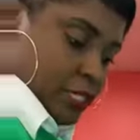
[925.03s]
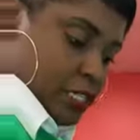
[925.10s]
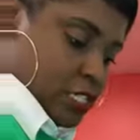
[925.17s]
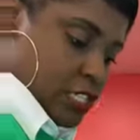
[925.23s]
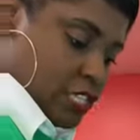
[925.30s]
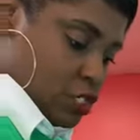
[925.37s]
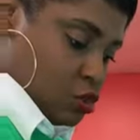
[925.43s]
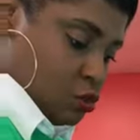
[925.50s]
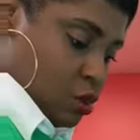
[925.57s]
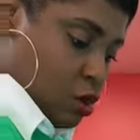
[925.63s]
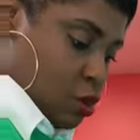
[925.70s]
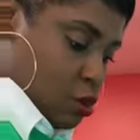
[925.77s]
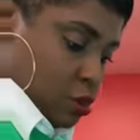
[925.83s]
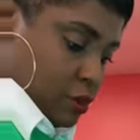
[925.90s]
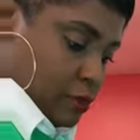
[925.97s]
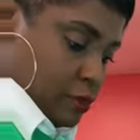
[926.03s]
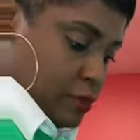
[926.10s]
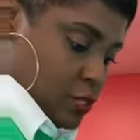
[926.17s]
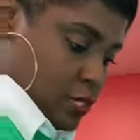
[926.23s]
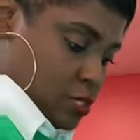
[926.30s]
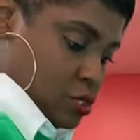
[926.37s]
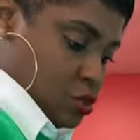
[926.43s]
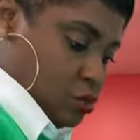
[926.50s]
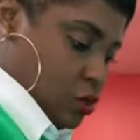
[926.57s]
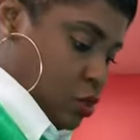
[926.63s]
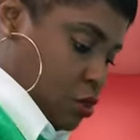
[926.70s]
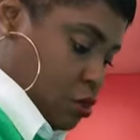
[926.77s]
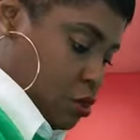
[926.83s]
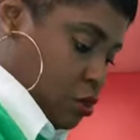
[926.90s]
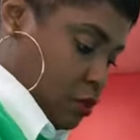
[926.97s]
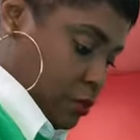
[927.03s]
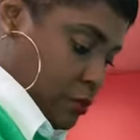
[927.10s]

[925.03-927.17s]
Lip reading: Let's do the arm. Let's do an arm.